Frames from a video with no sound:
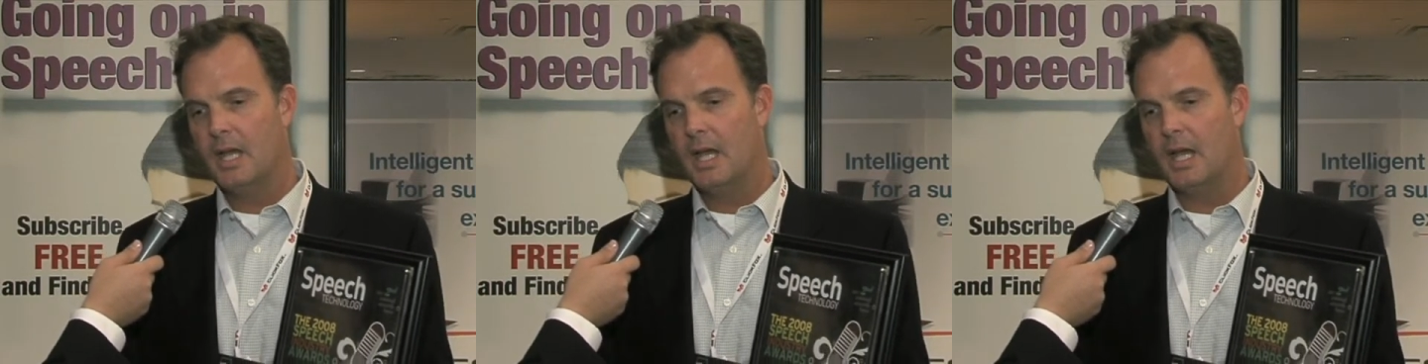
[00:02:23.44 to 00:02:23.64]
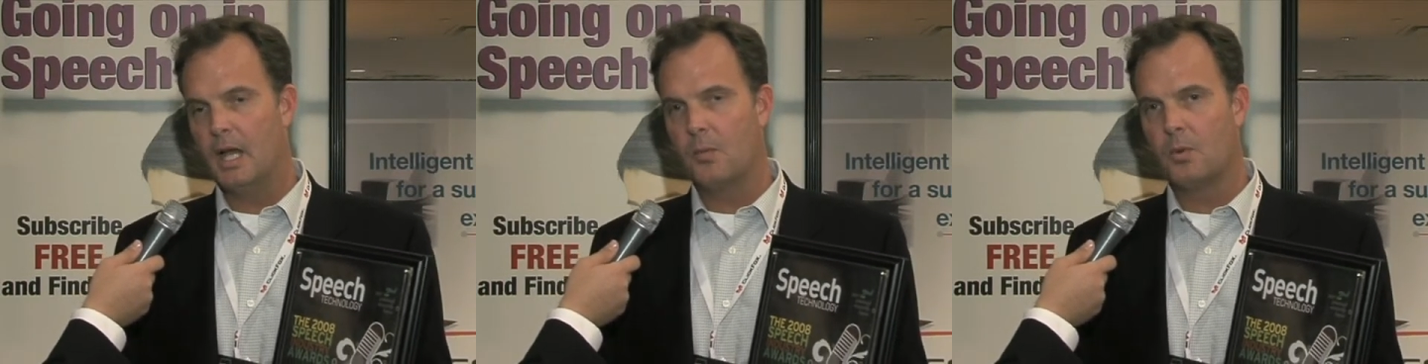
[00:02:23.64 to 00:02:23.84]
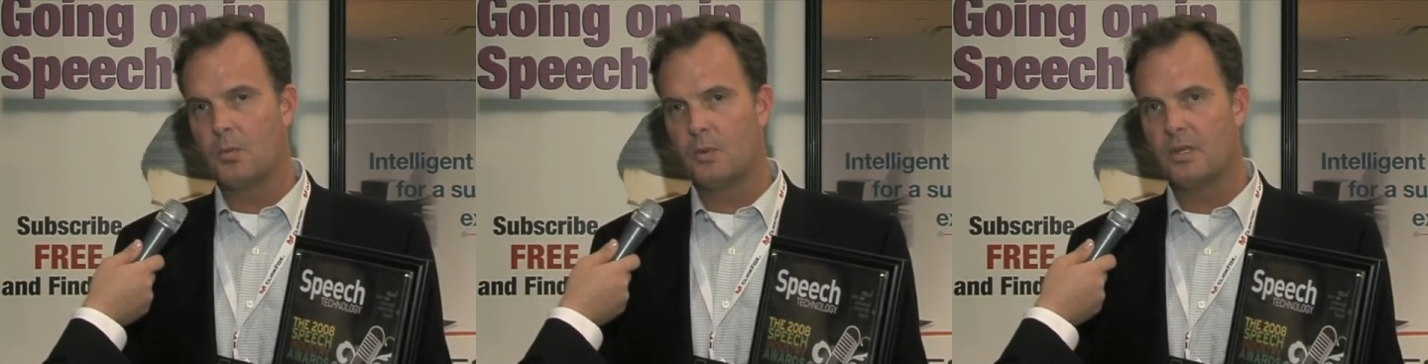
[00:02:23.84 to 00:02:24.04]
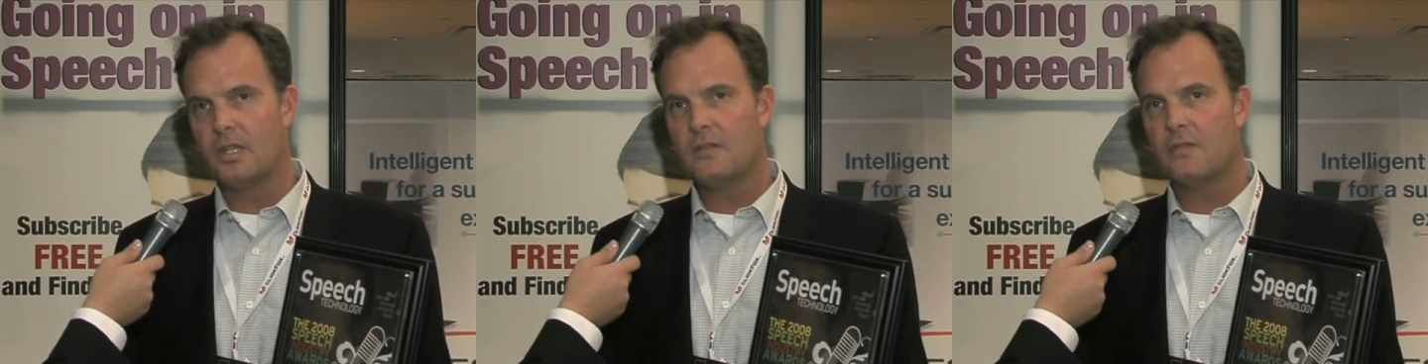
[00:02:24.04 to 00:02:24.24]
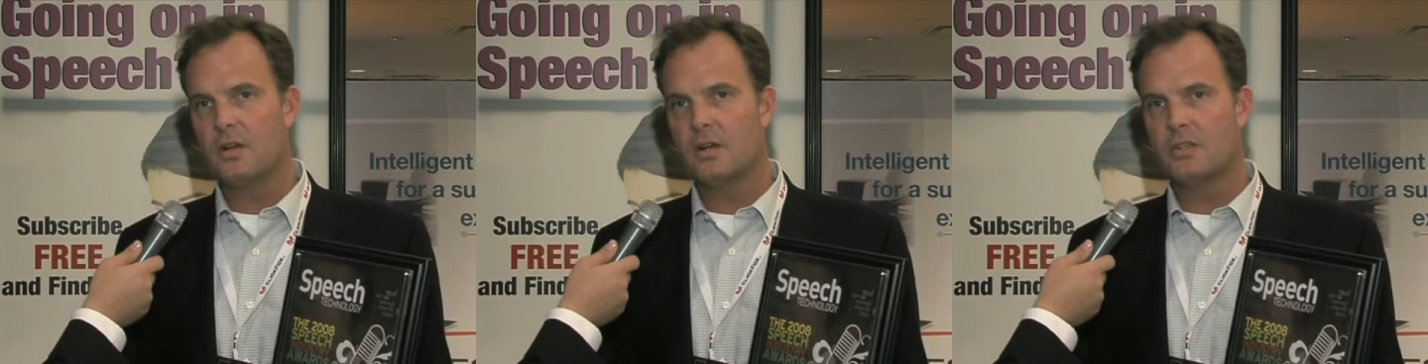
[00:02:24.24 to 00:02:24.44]
Um, we're
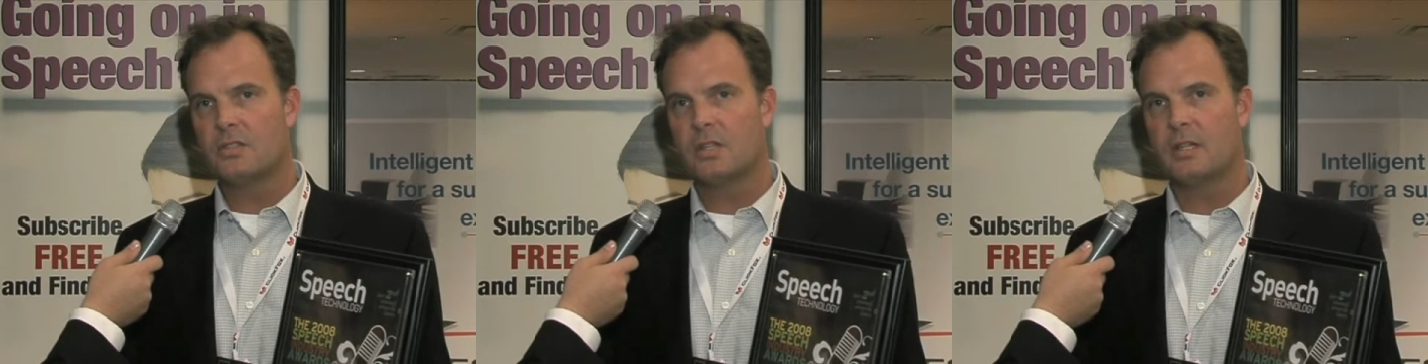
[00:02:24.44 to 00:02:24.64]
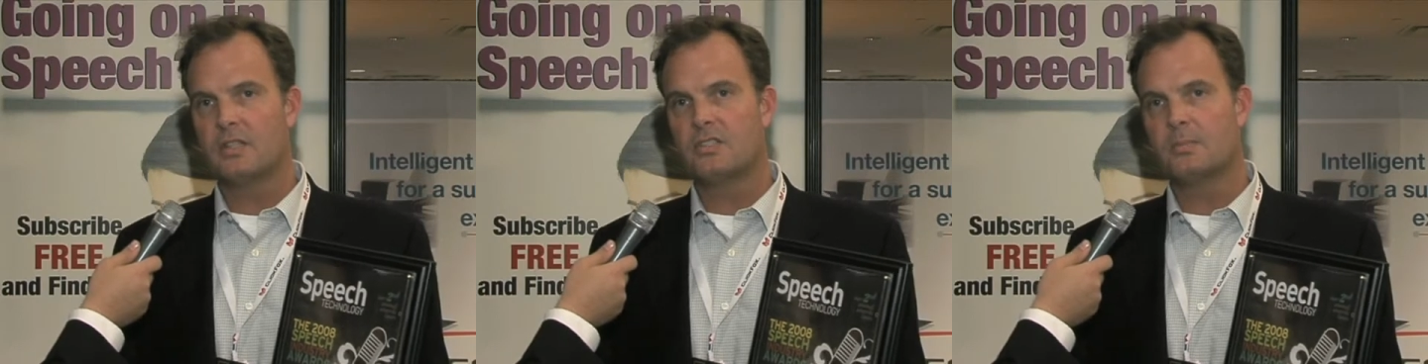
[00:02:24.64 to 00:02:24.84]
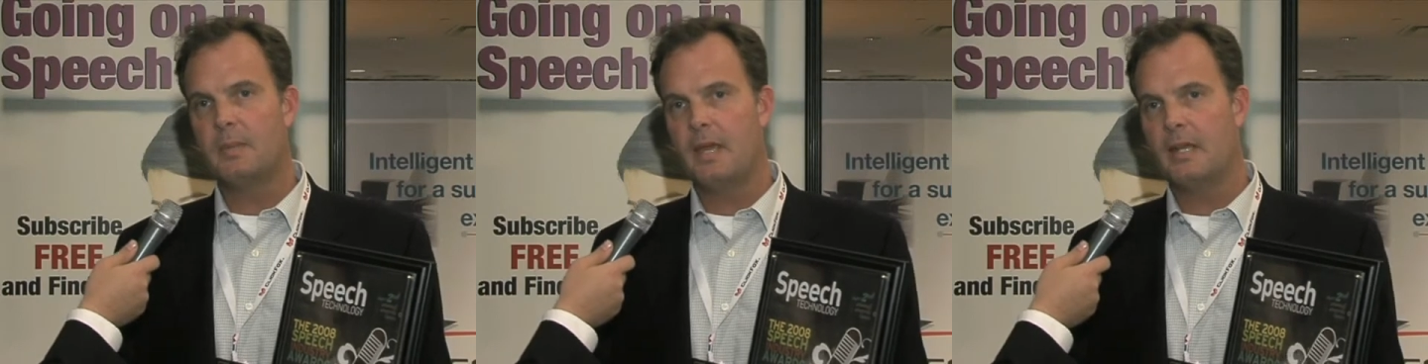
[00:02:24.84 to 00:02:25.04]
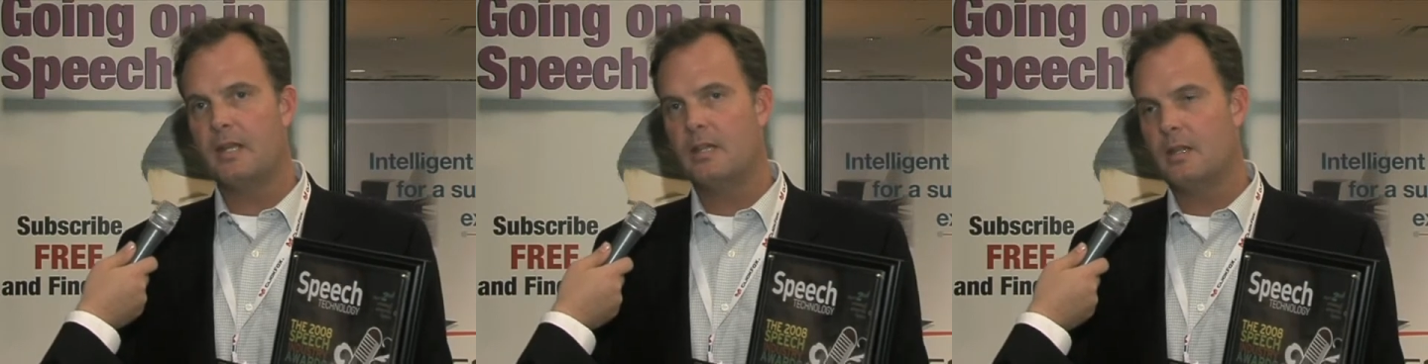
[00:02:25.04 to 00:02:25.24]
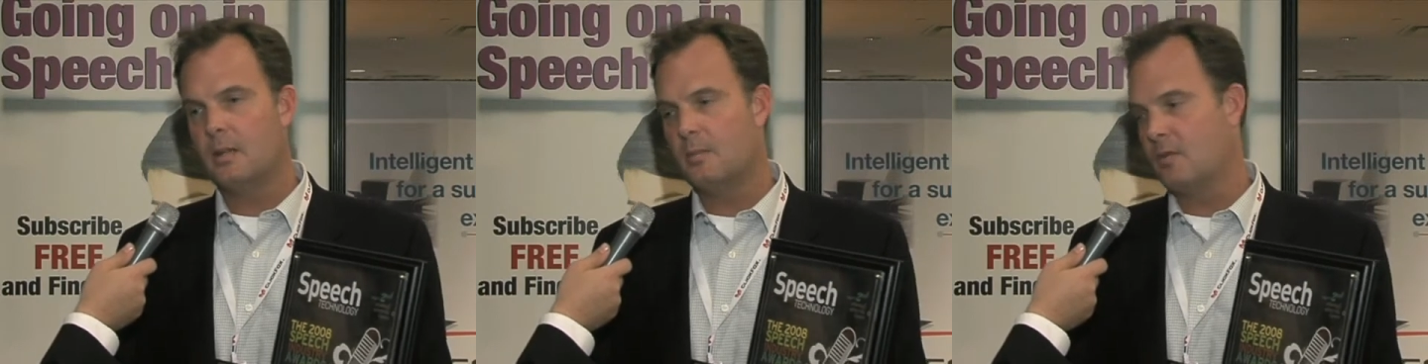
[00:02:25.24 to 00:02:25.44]
really focused on
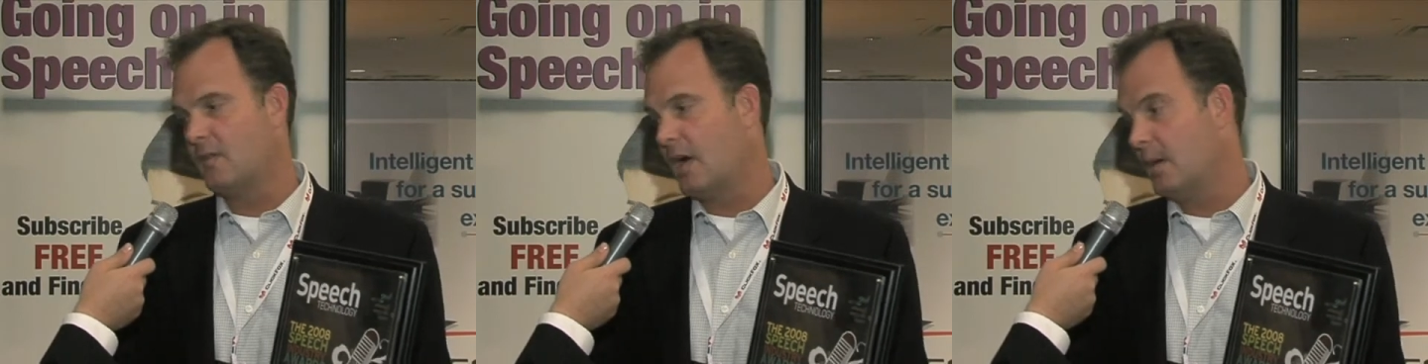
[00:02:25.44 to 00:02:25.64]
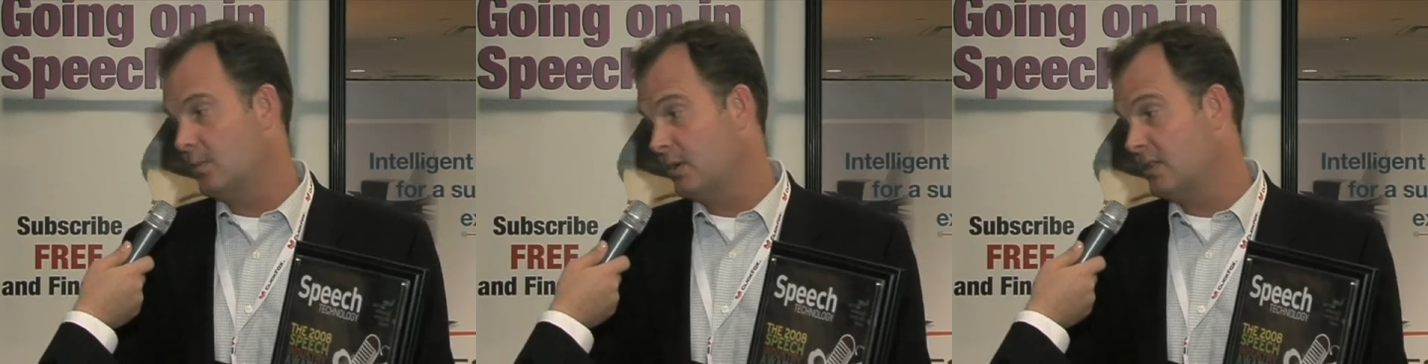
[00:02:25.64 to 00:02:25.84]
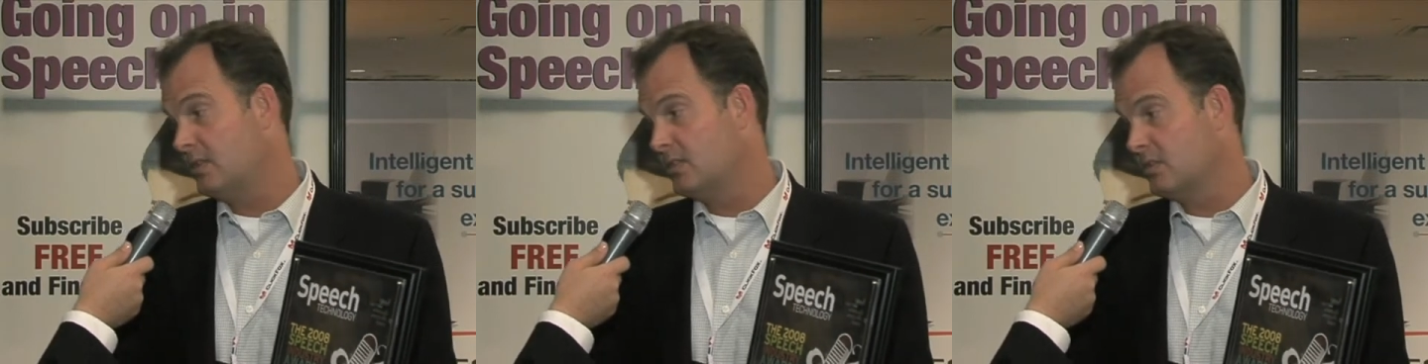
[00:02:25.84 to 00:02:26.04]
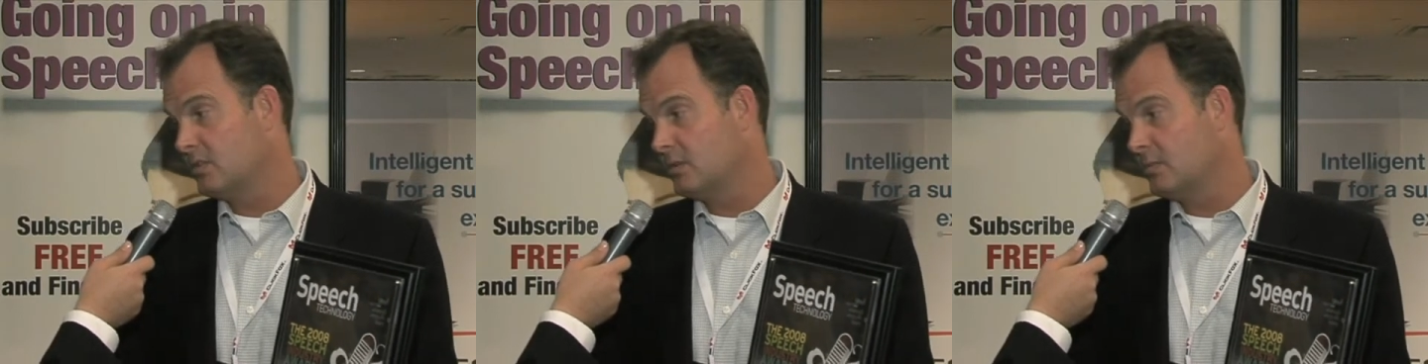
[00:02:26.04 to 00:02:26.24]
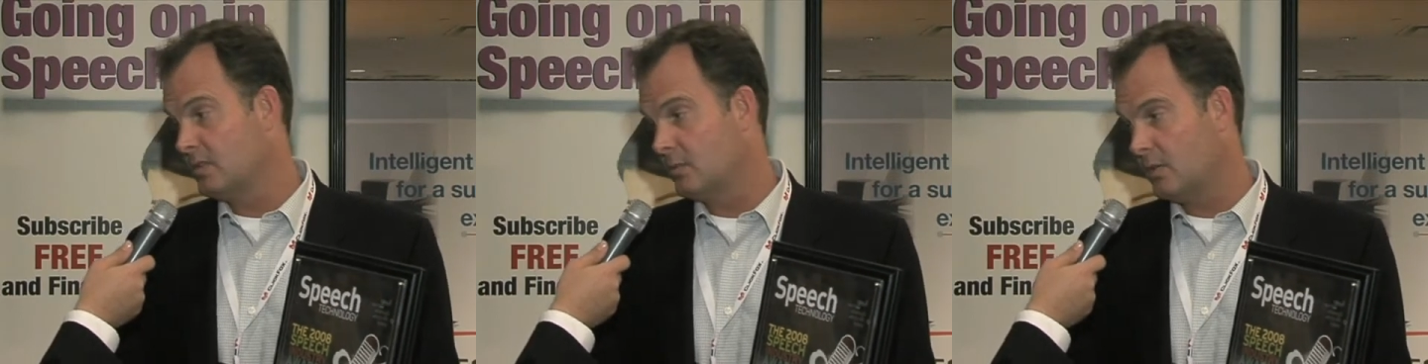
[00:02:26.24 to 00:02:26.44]
expanding the number of operating
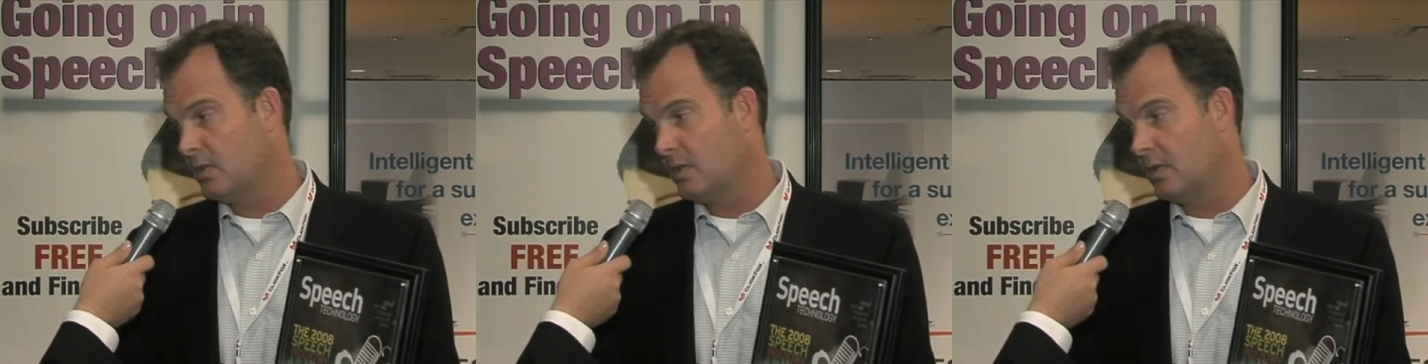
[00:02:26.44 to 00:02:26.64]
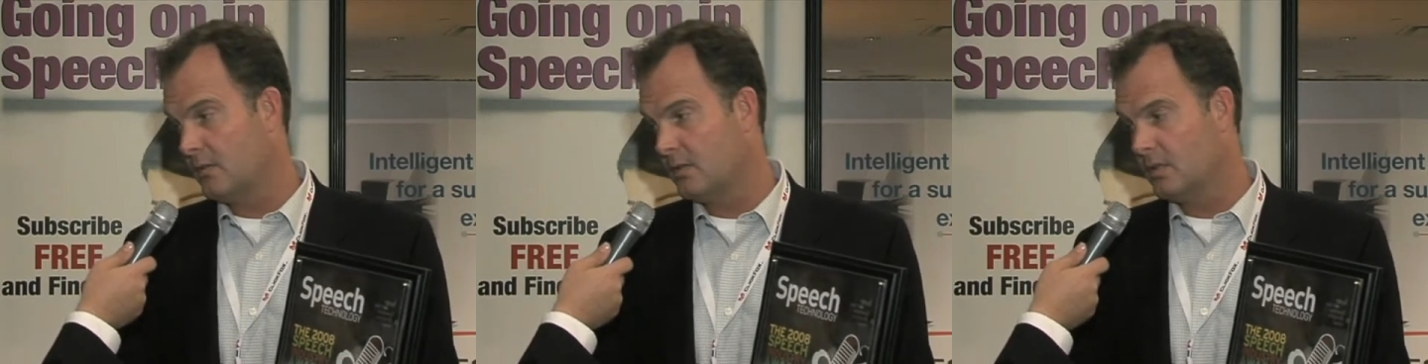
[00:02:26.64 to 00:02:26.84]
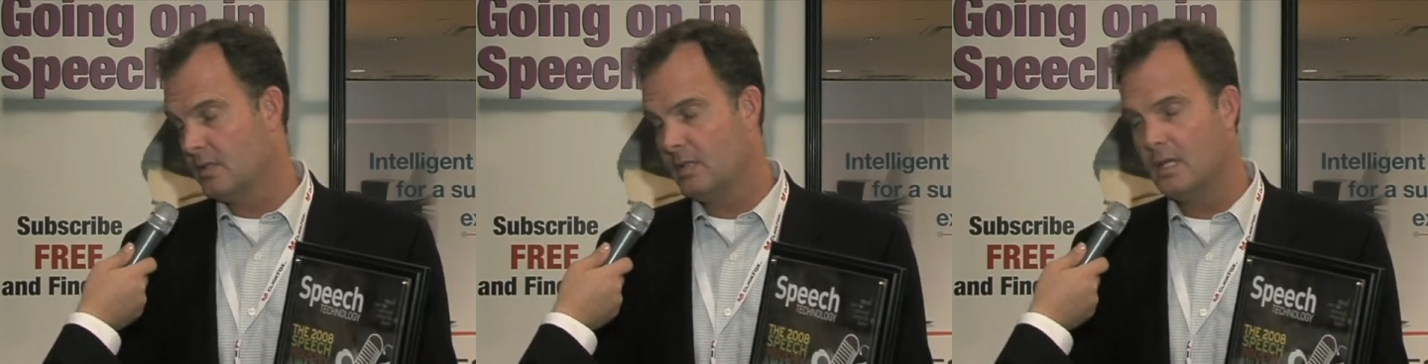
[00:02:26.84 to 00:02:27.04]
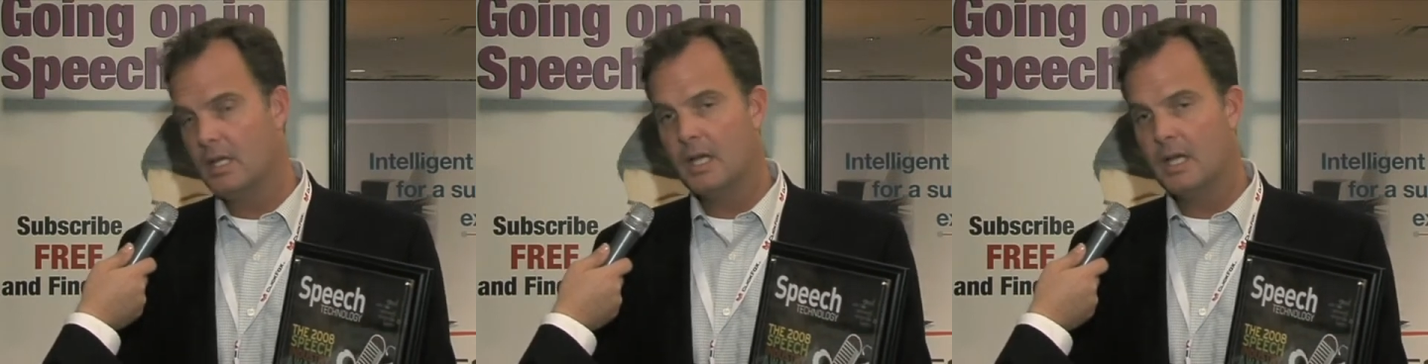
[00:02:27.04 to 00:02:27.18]
systems that we cover.